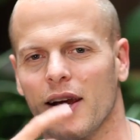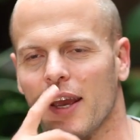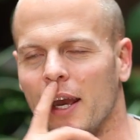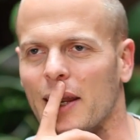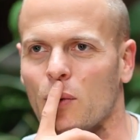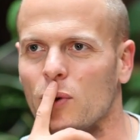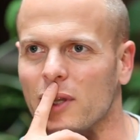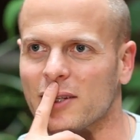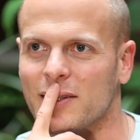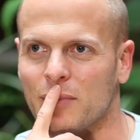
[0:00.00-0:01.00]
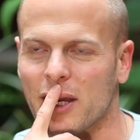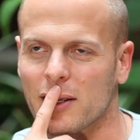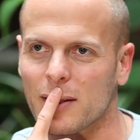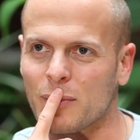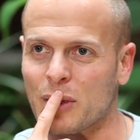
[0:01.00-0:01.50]
And I would like to
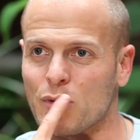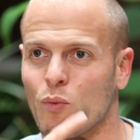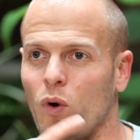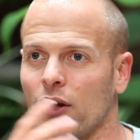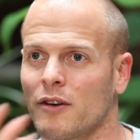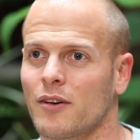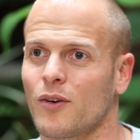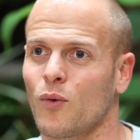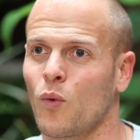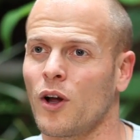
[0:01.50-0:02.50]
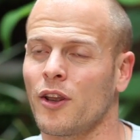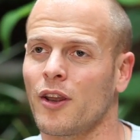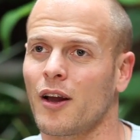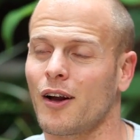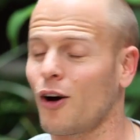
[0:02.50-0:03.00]
make maybe one
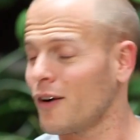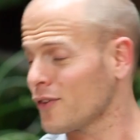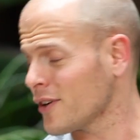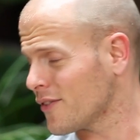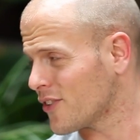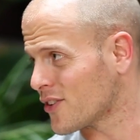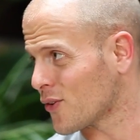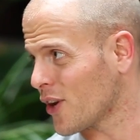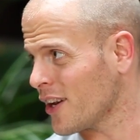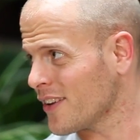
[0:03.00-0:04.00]
offer, if that's okay.